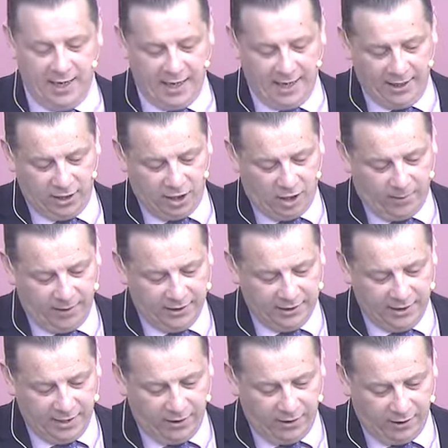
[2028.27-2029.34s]
in coming
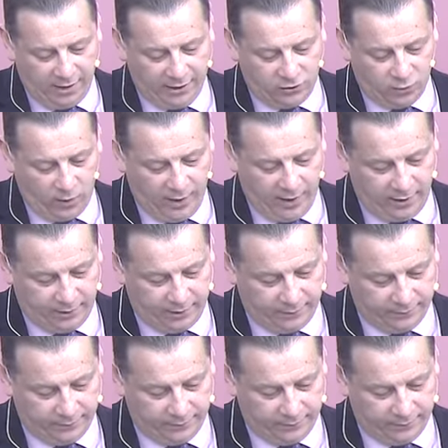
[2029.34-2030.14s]
year as well.